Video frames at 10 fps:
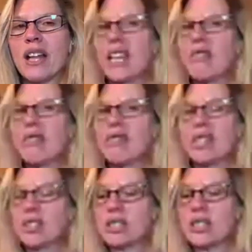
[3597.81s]
I love
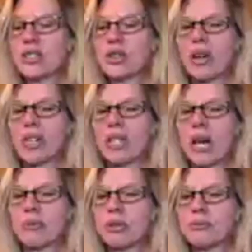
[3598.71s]
Ephesians. It's a great
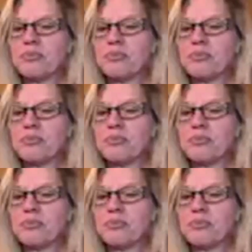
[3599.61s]
chapter.